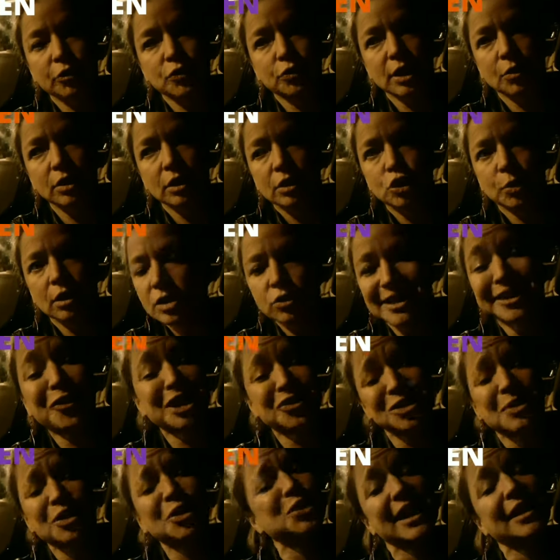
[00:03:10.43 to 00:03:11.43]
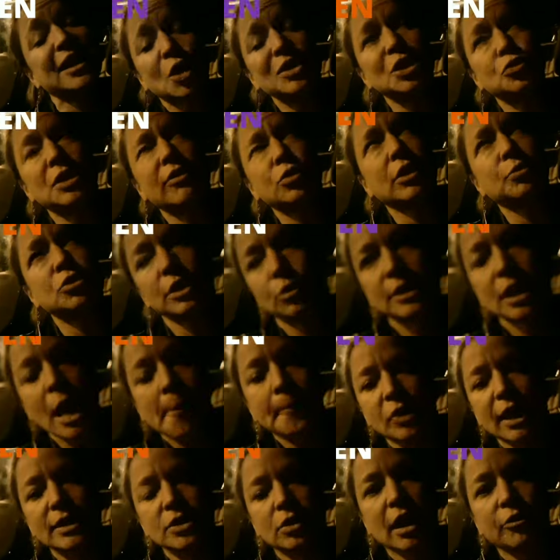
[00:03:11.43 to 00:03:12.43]
have like a few years
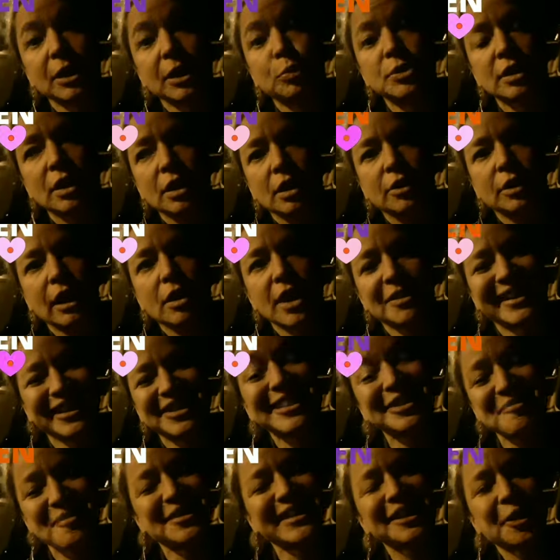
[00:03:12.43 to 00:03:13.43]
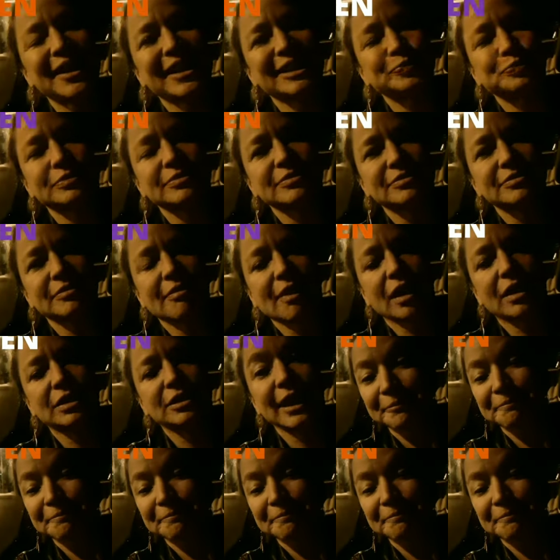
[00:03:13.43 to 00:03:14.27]
to know about